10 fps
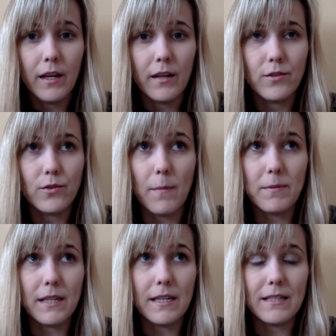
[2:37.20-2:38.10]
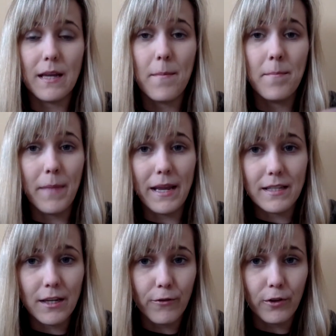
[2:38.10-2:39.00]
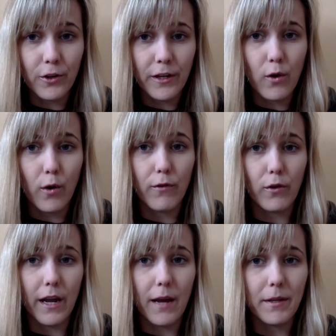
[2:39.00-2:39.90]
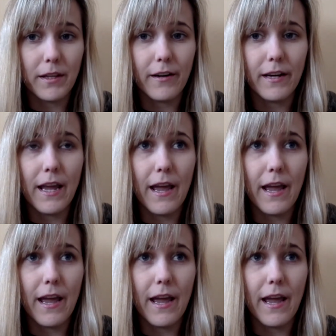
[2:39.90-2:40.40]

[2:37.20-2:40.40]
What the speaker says: Drops is amazing for learning core vocabulary